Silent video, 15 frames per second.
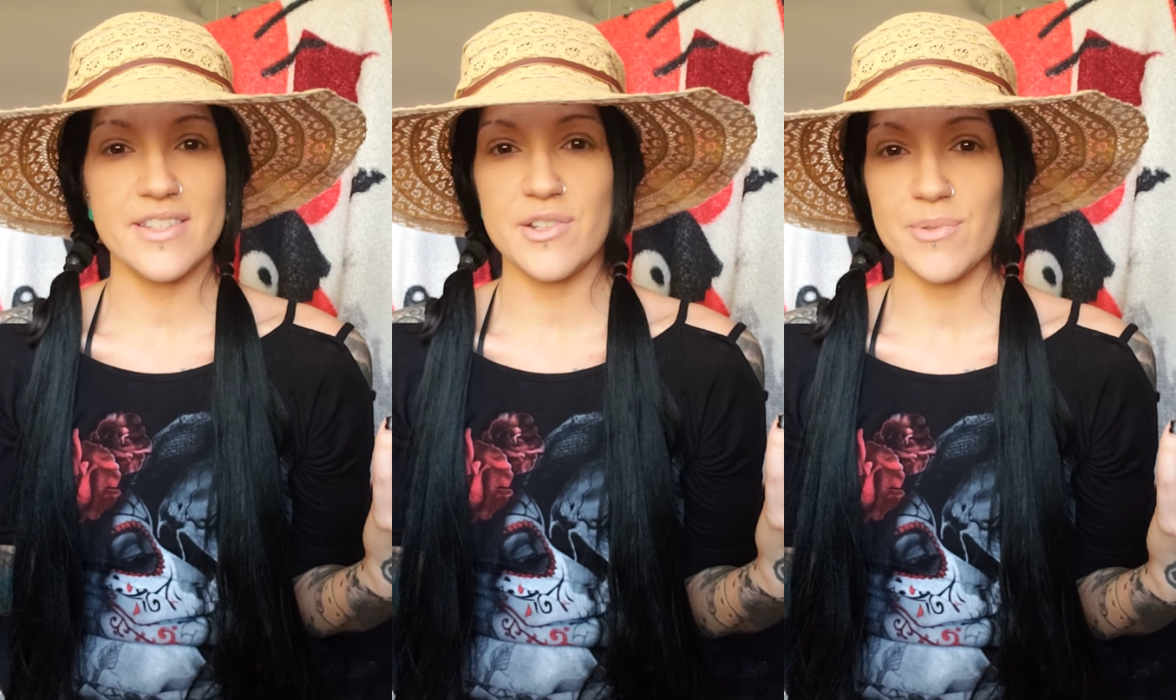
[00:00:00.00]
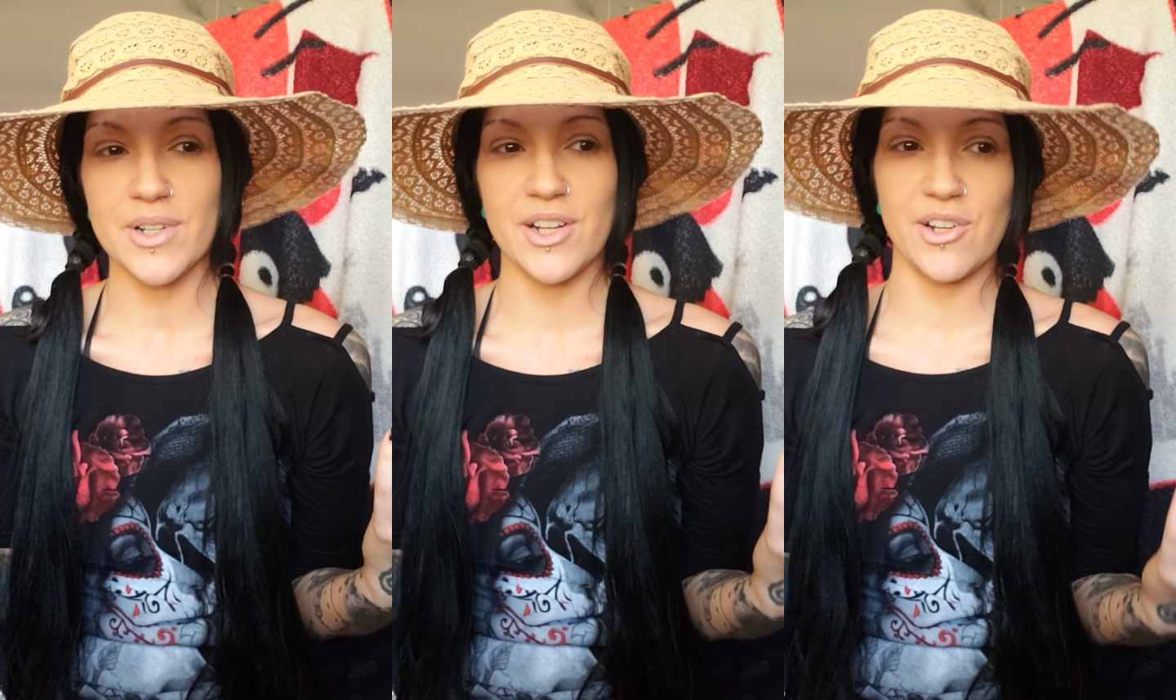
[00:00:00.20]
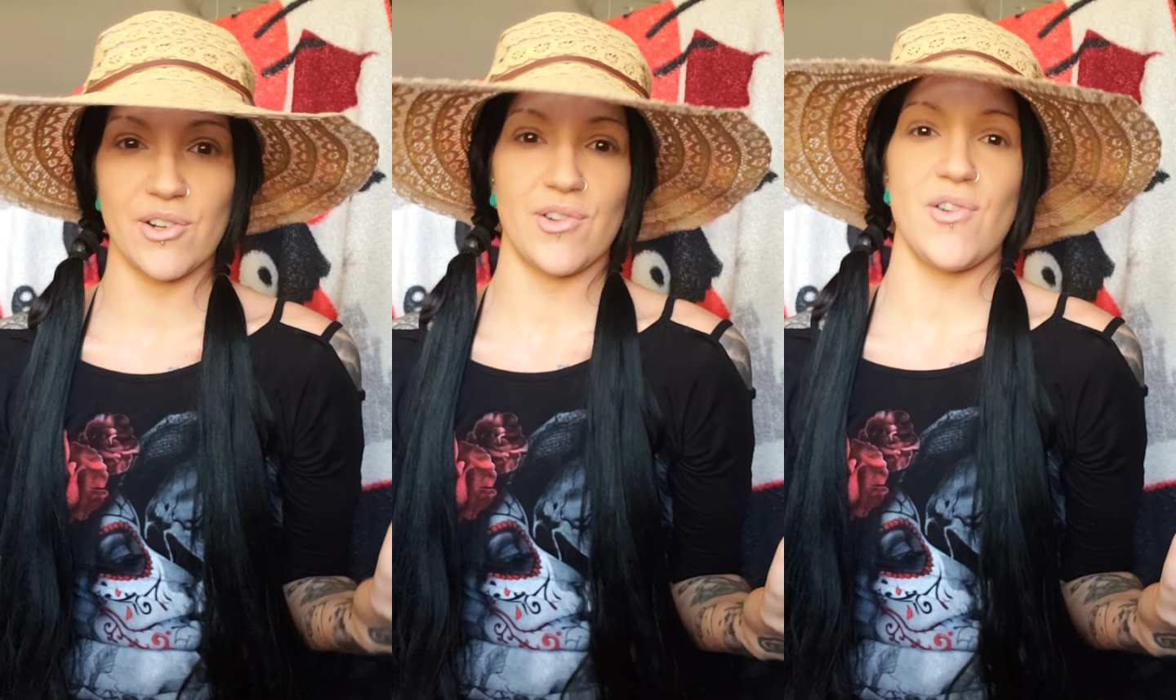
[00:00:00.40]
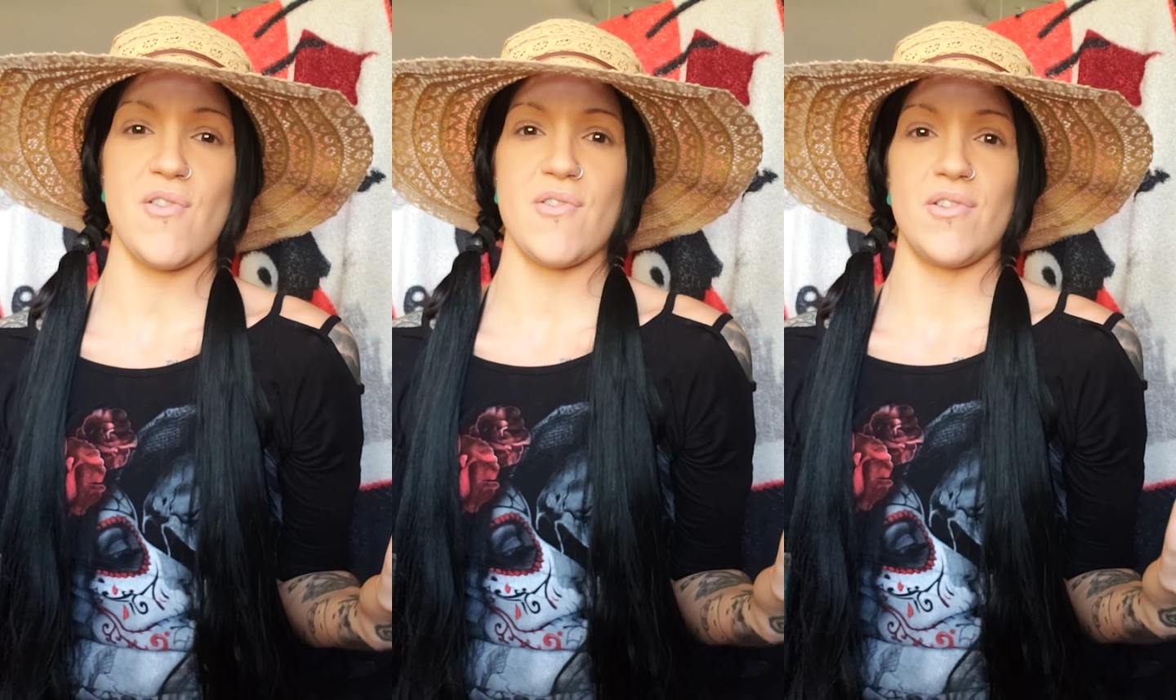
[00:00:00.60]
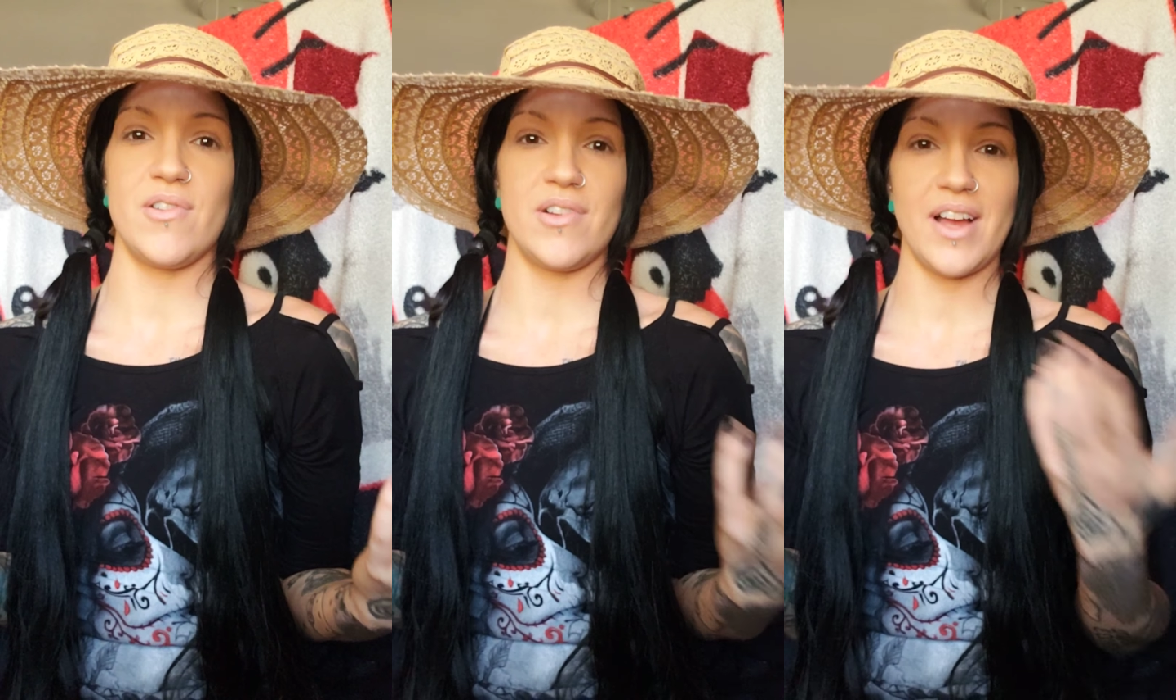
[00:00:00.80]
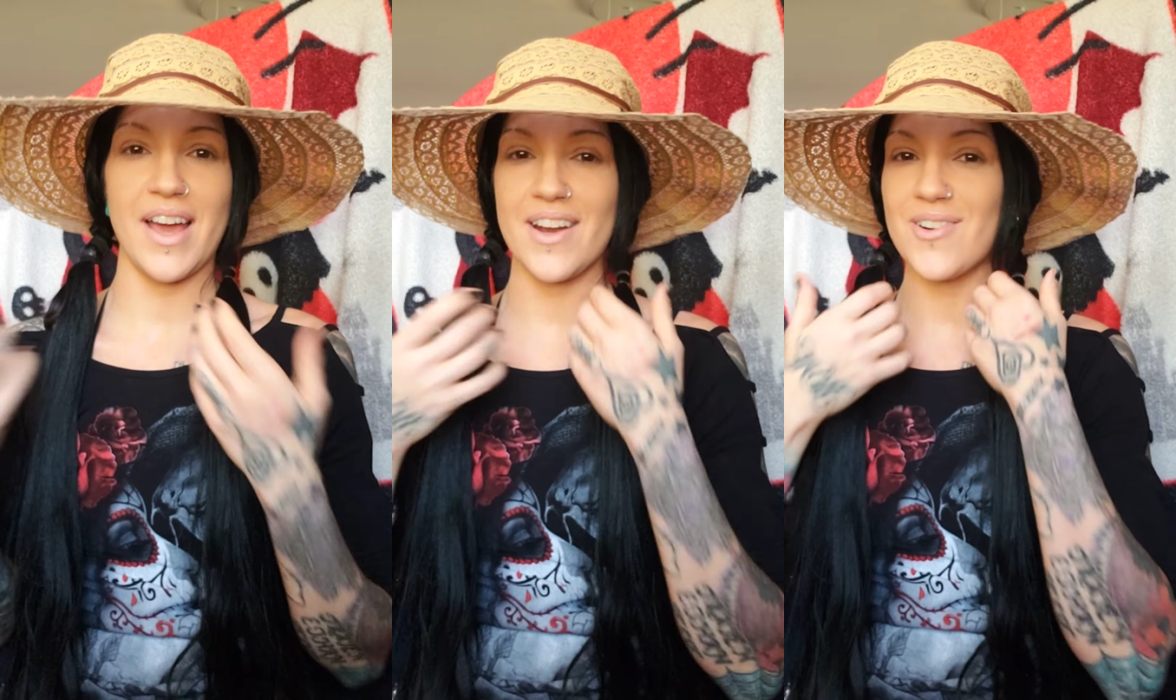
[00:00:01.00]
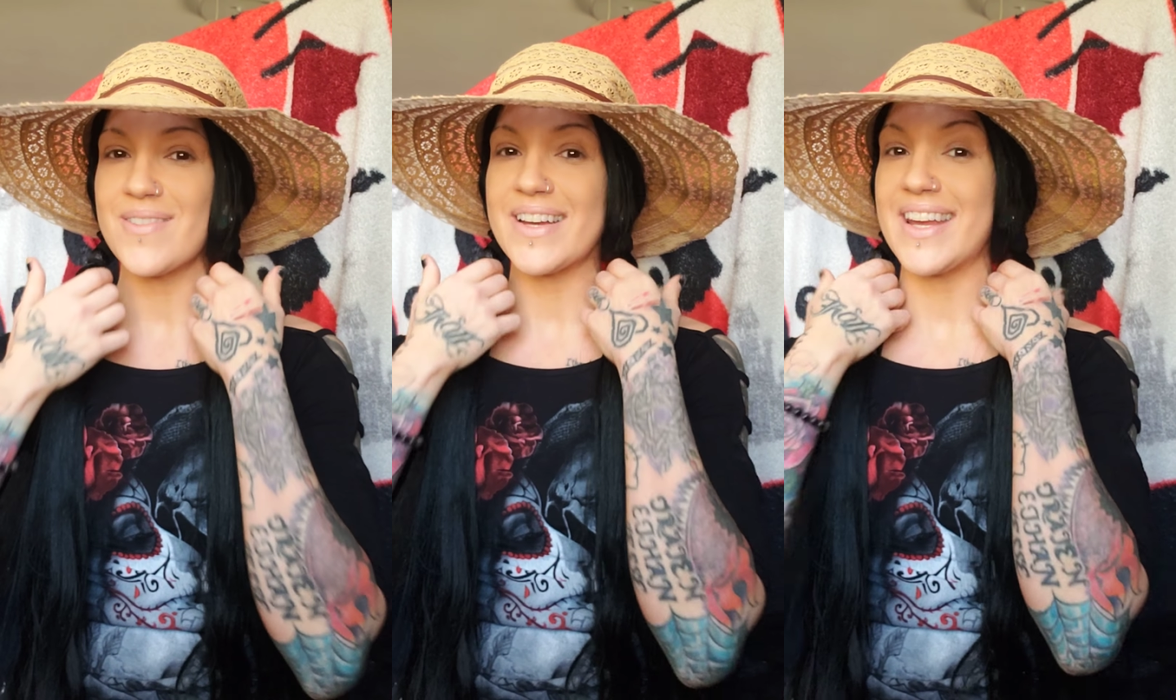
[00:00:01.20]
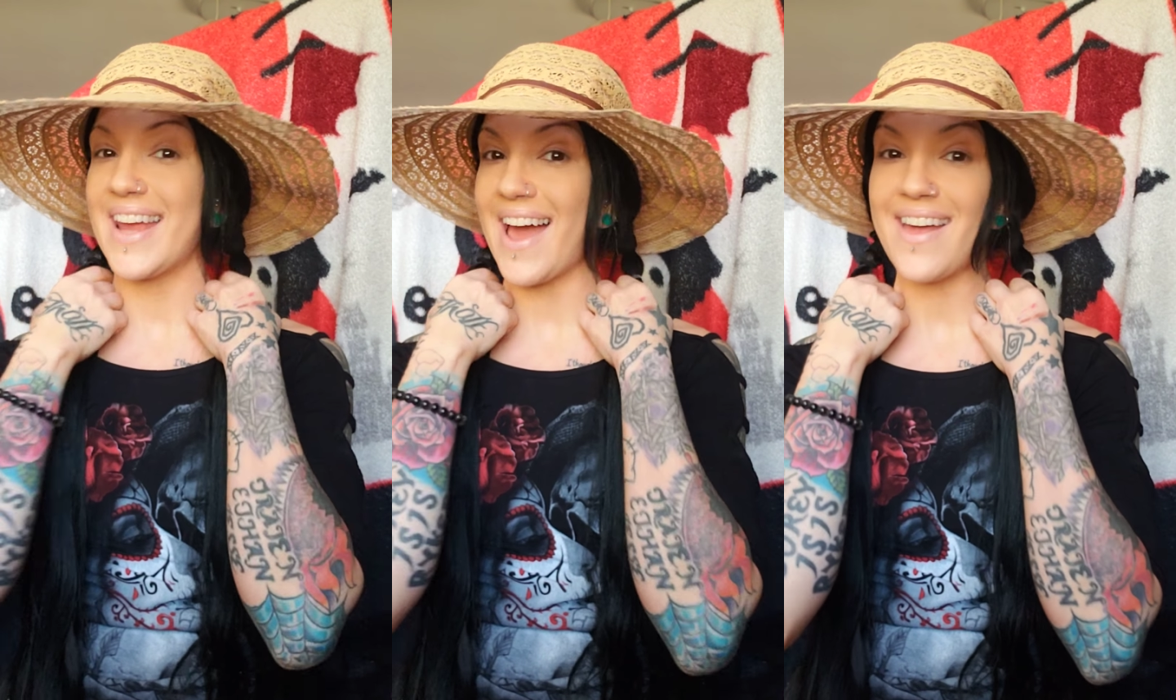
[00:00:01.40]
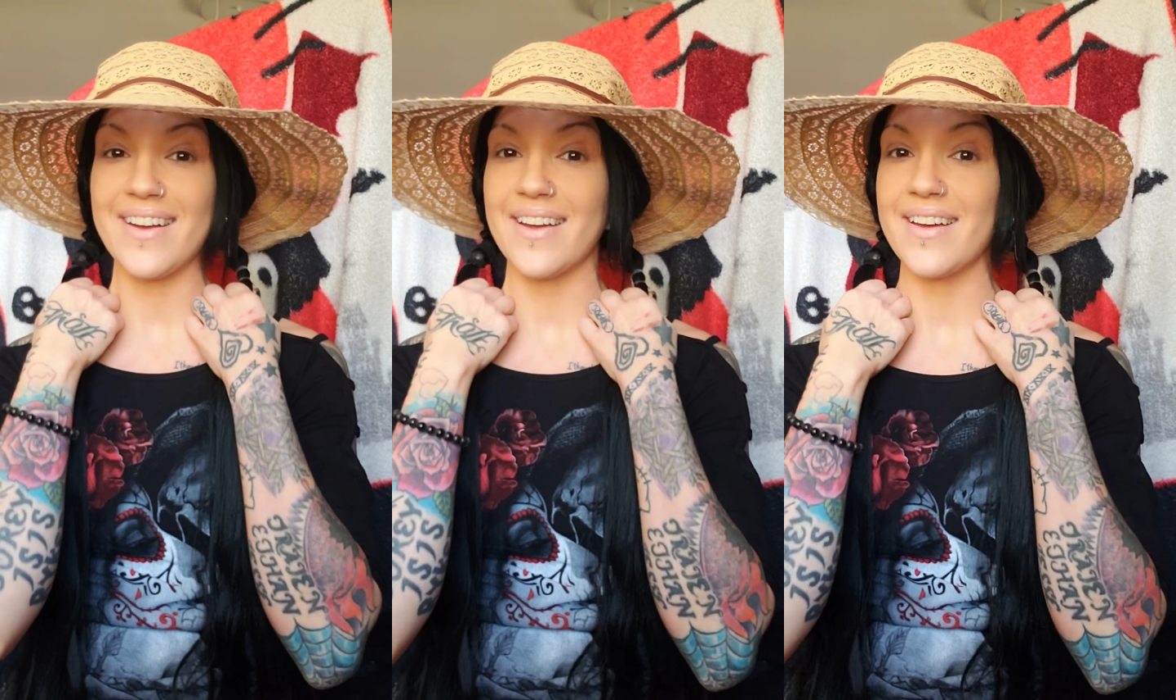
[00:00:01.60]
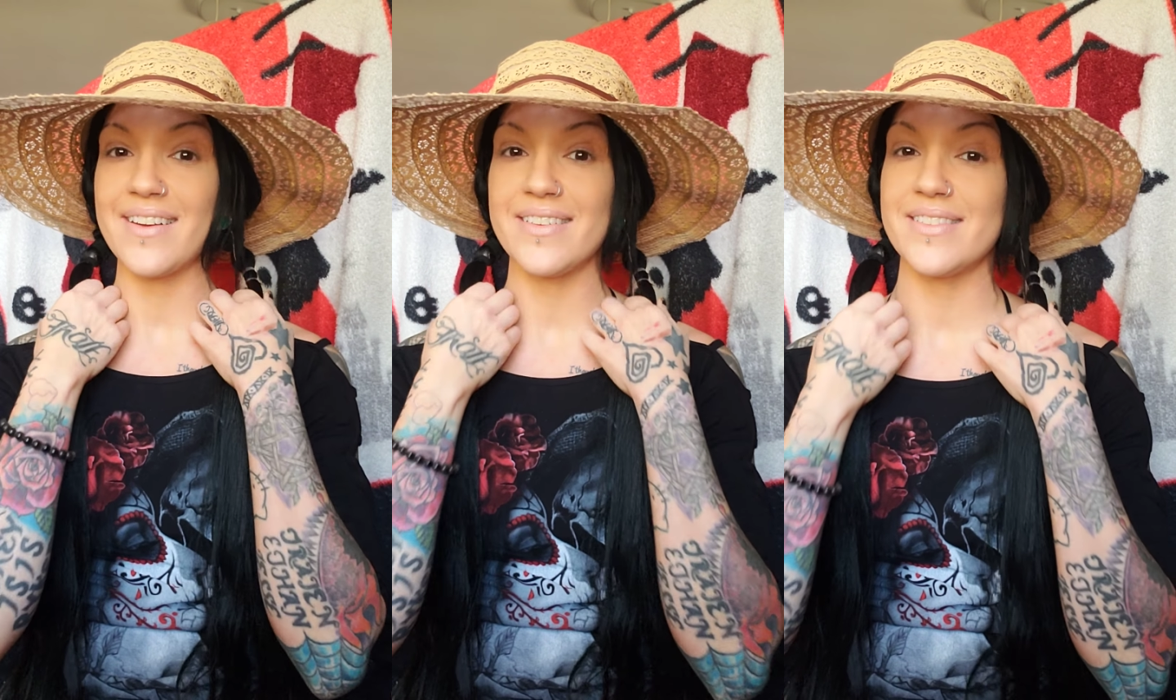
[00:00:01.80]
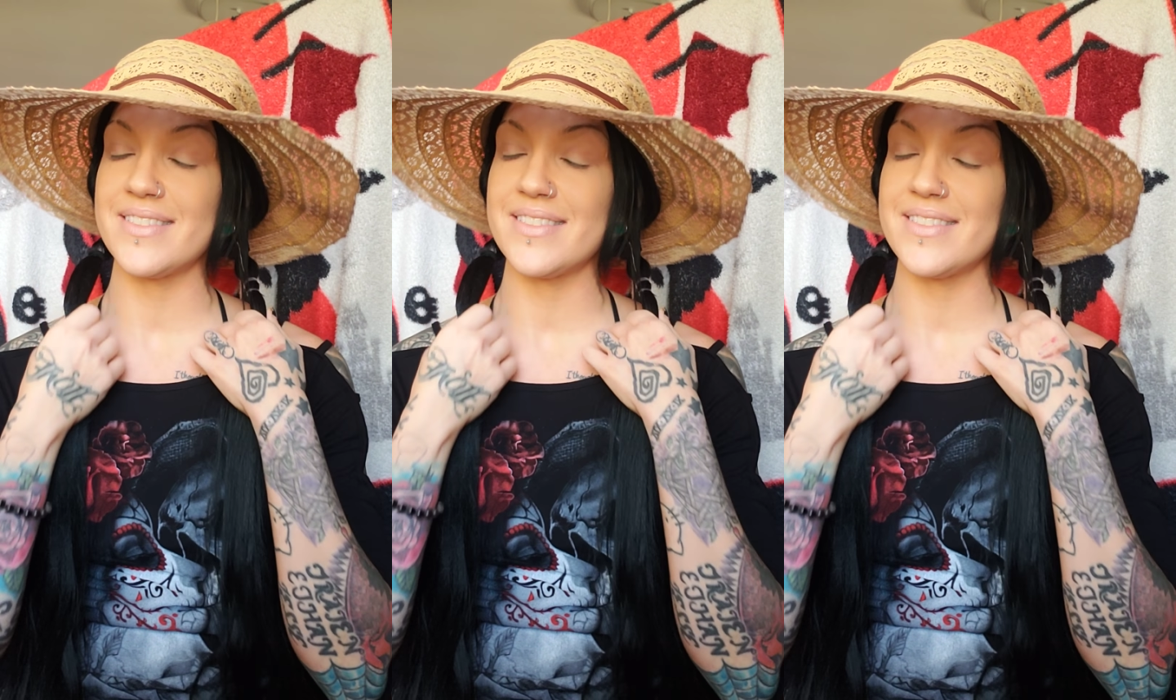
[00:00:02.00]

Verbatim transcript: to a girl? I don't get it.